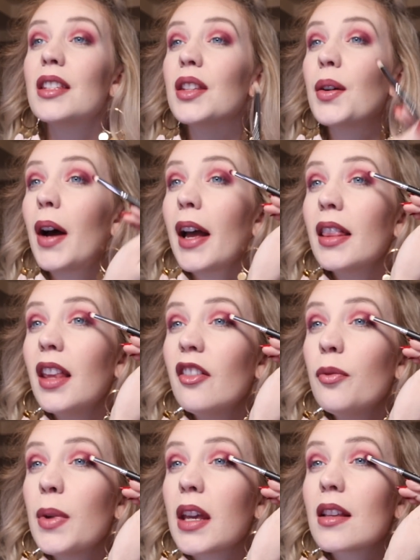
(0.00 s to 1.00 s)
So I
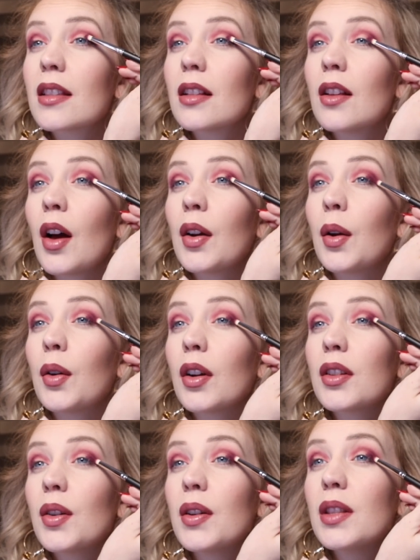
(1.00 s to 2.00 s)
love being a salon
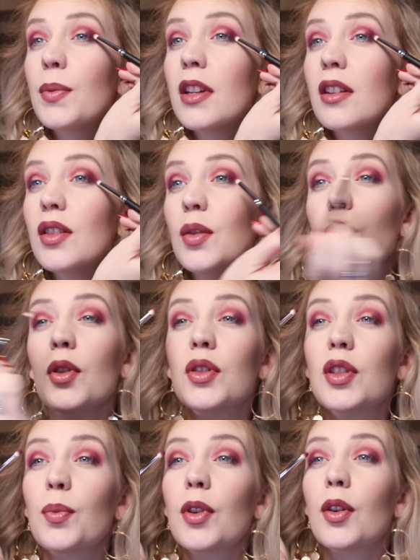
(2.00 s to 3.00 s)
owner. So it's been a super,
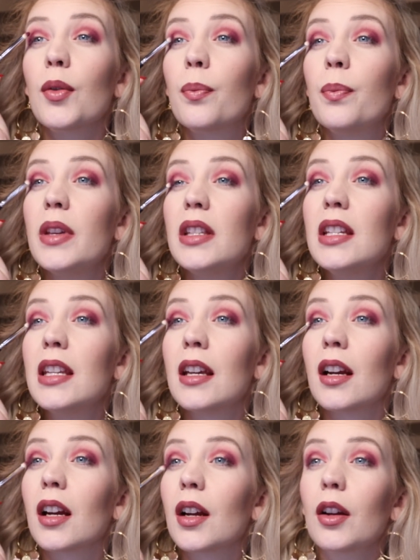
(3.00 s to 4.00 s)
super busy
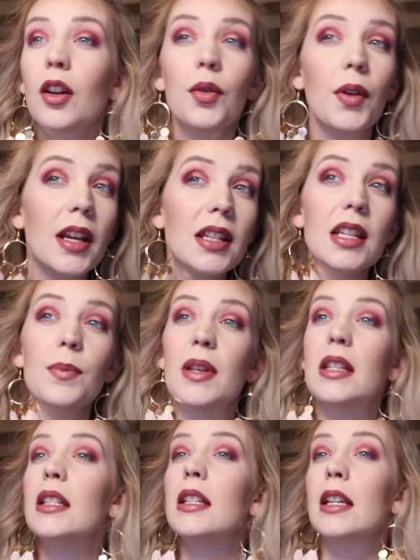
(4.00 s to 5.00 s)
year, crazy
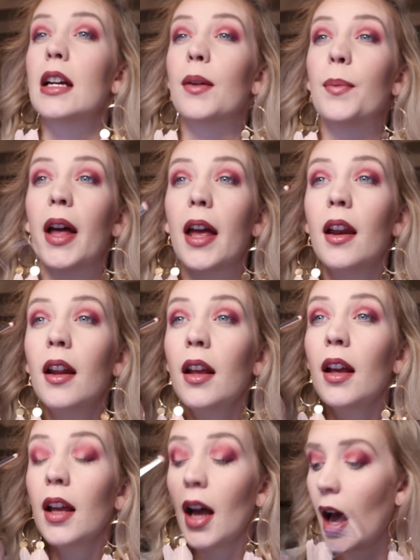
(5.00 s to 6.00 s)
busy year, but
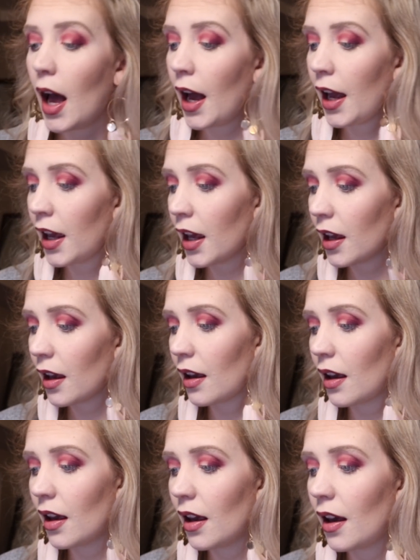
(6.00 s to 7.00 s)
I
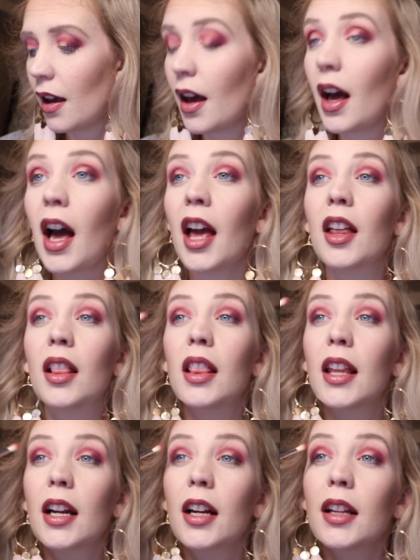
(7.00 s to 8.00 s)

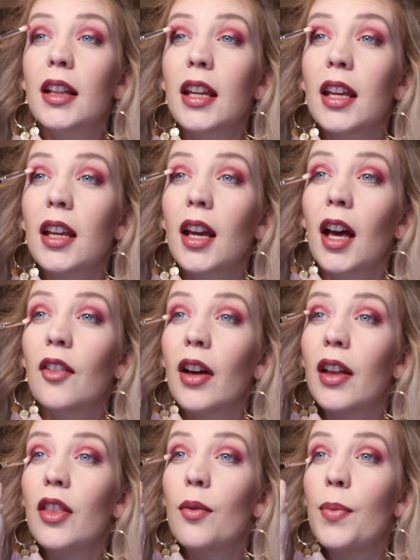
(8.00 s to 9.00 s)
literally have
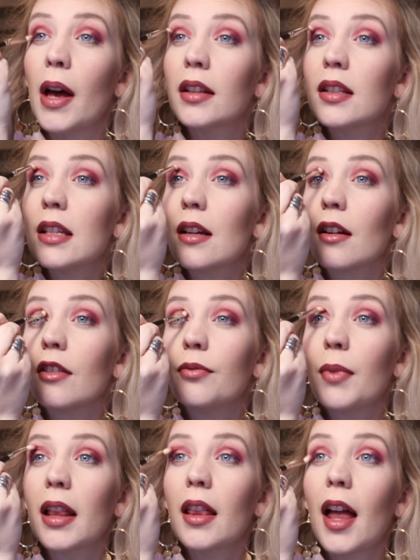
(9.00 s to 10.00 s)
had the best year
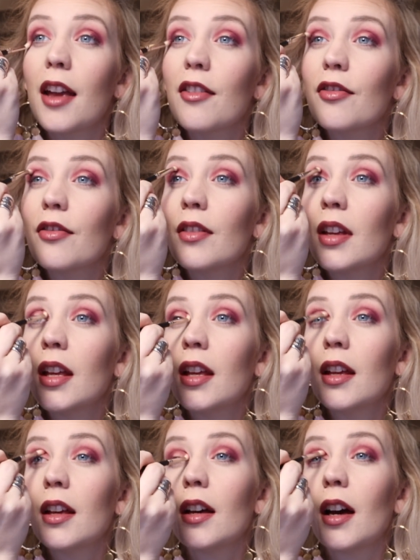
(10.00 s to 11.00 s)
of my life.
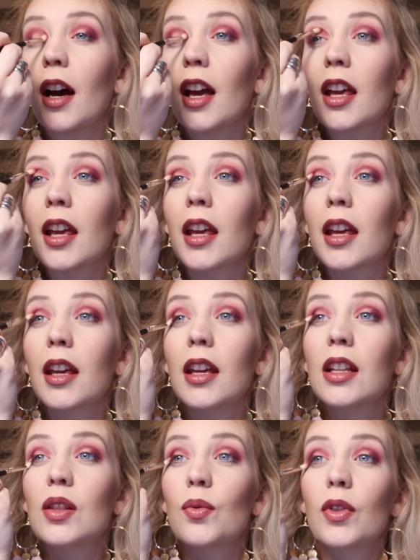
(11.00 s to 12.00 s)

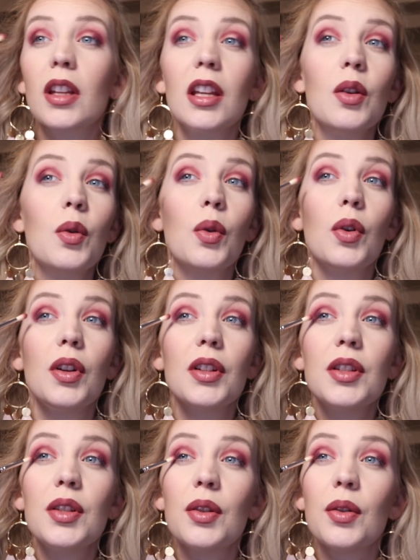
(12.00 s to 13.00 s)
It's really
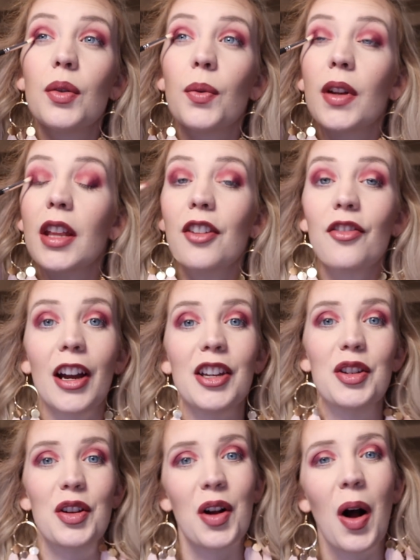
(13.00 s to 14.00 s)
cool to really
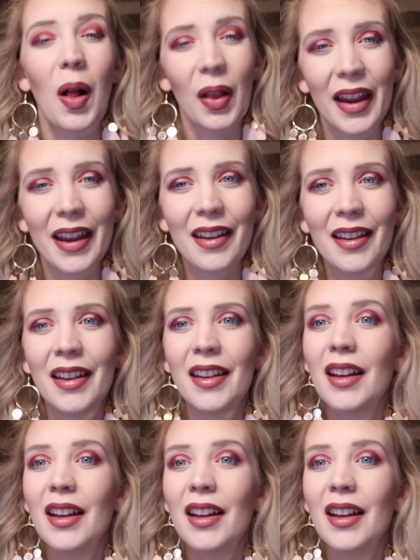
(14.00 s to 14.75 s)
find your calling.